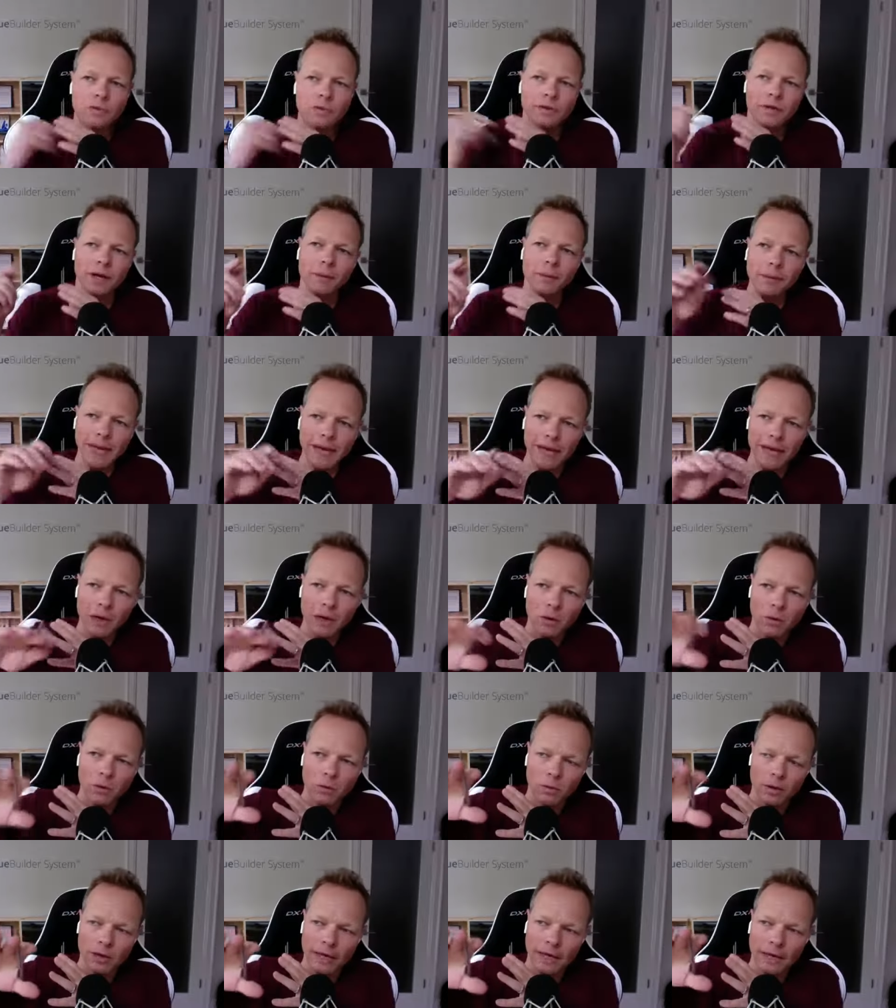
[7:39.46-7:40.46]
tell me
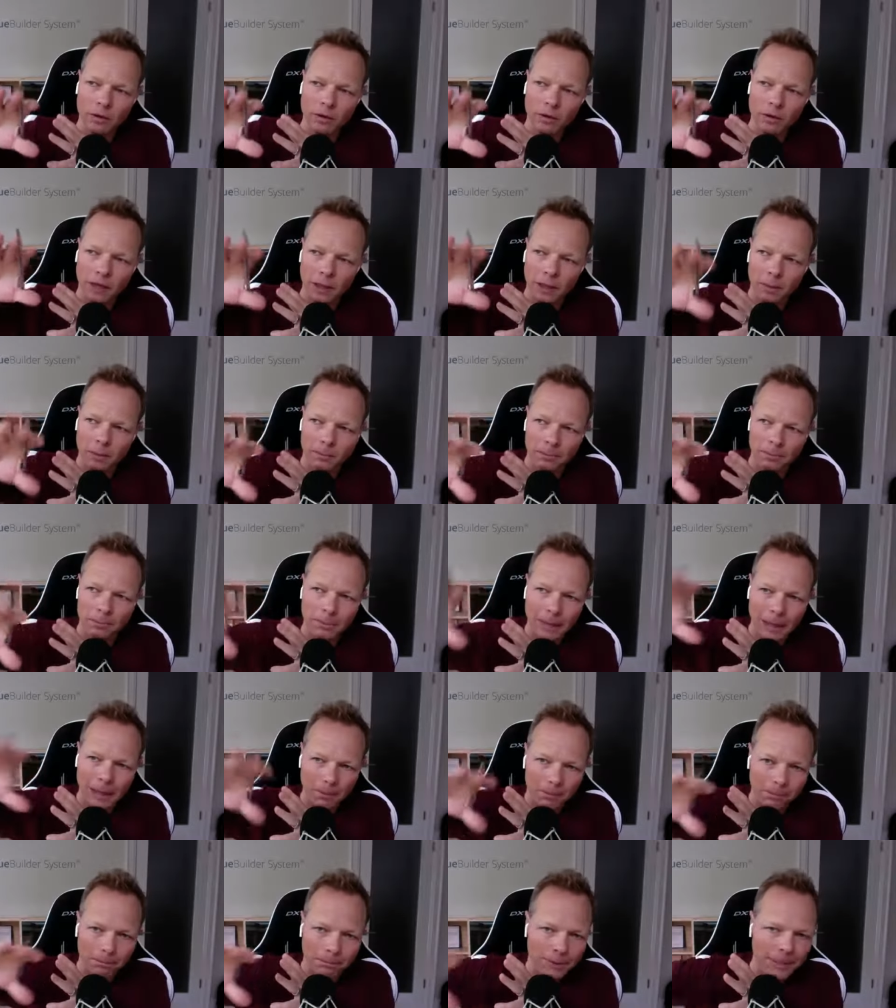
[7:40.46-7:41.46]
how how kind of
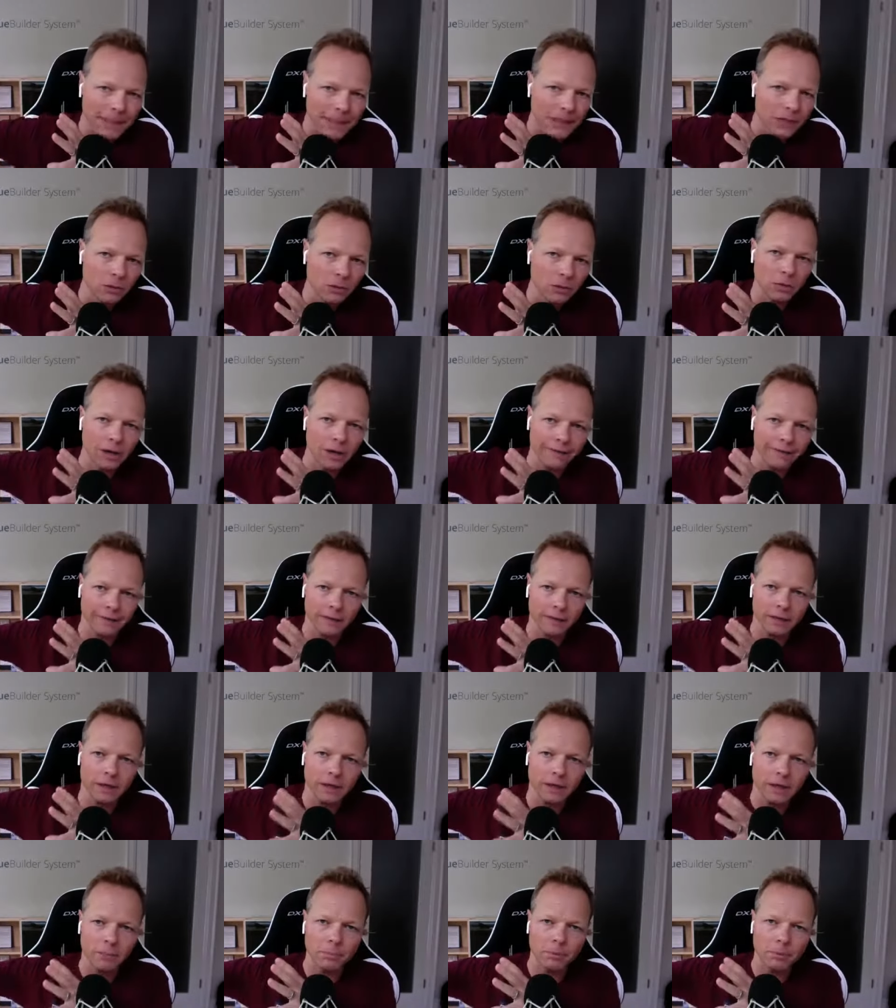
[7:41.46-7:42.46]
how big you got the
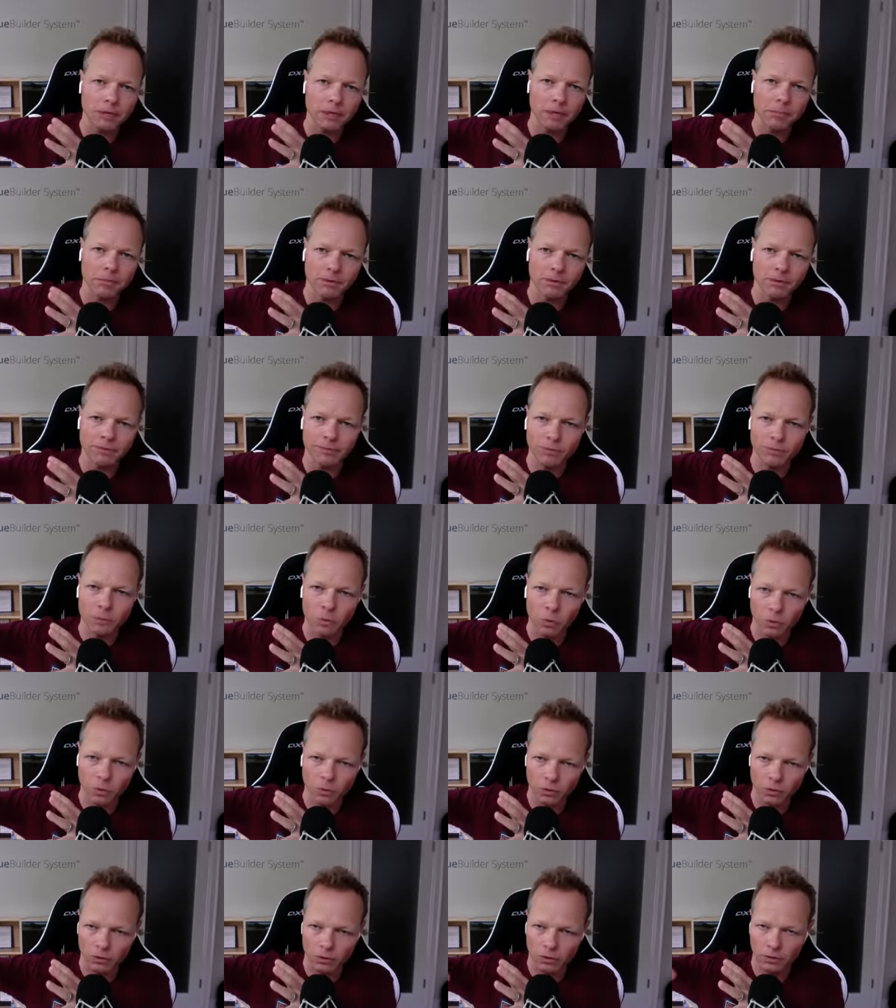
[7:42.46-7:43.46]
company
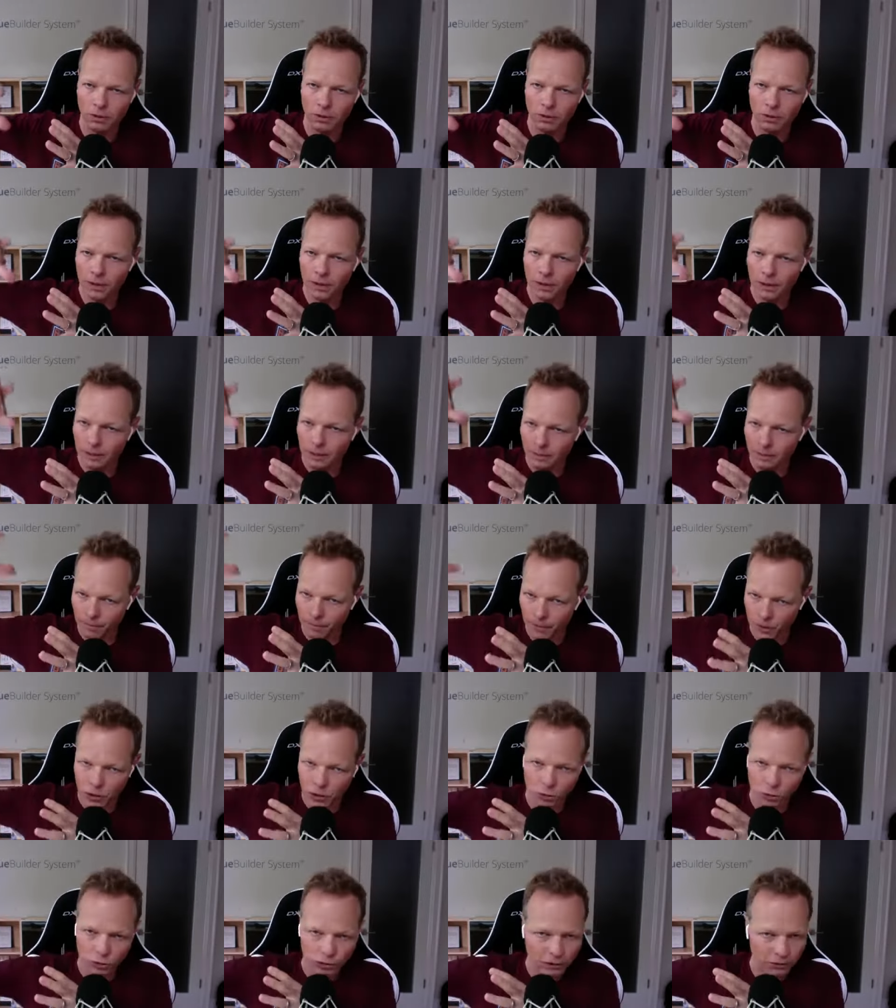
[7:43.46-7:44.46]
before
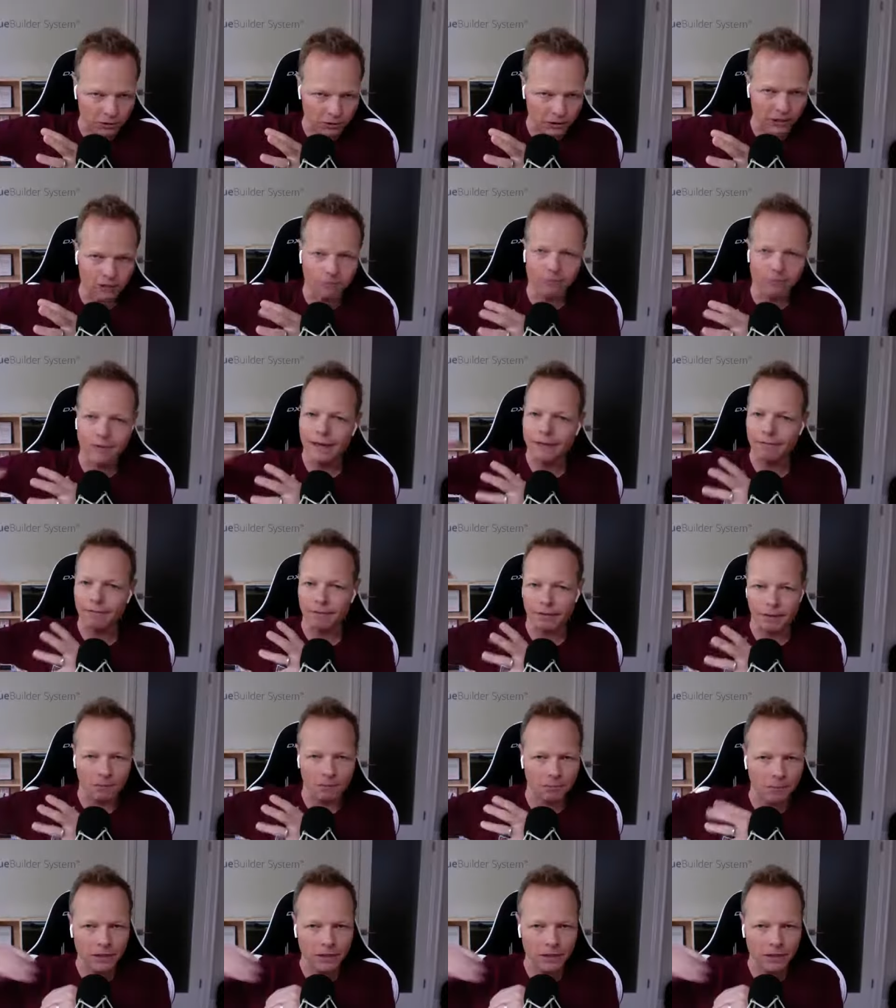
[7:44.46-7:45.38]
the triggering event that made